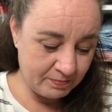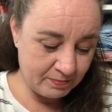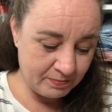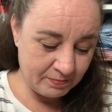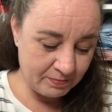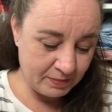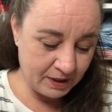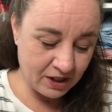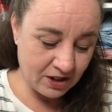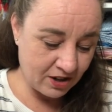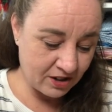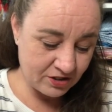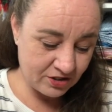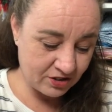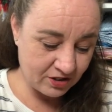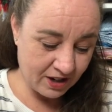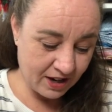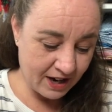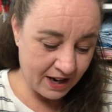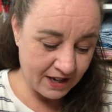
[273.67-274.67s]
because
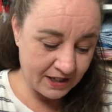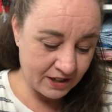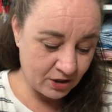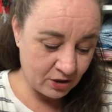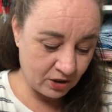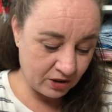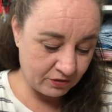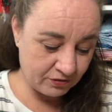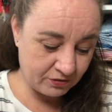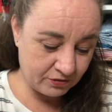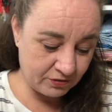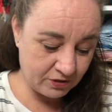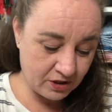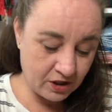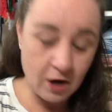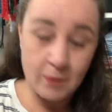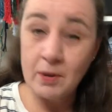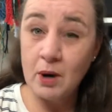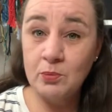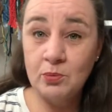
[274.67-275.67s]
I could have
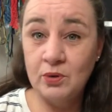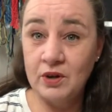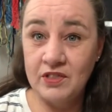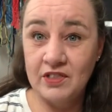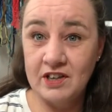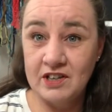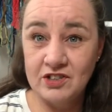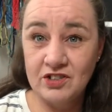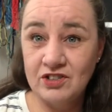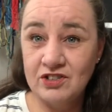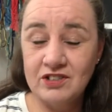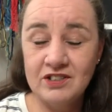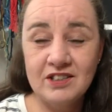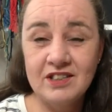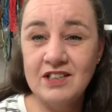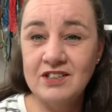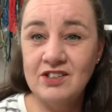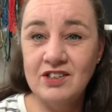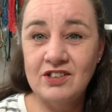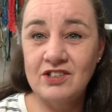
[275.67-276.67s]
come up with this.
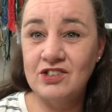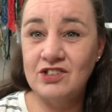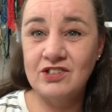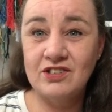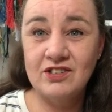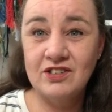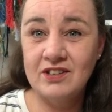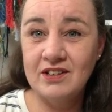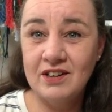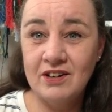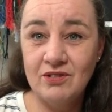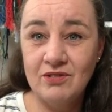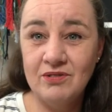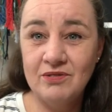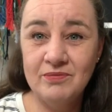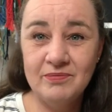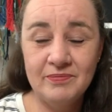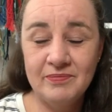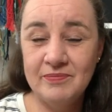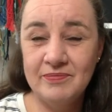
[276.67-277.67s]
This
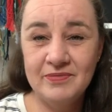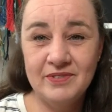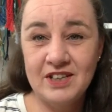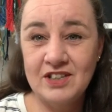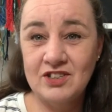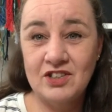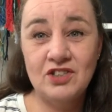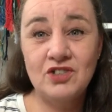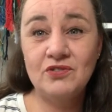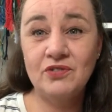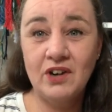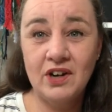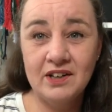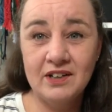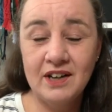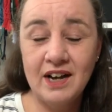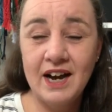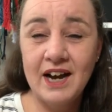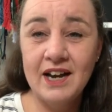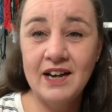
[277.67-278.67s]
is
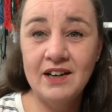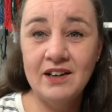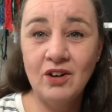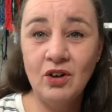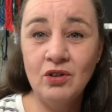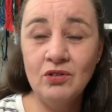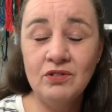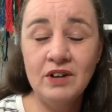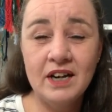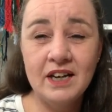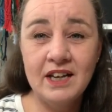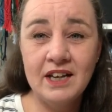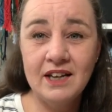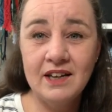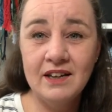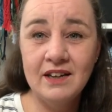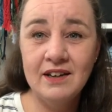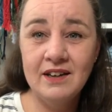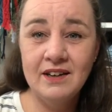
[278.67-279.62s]
fun. I already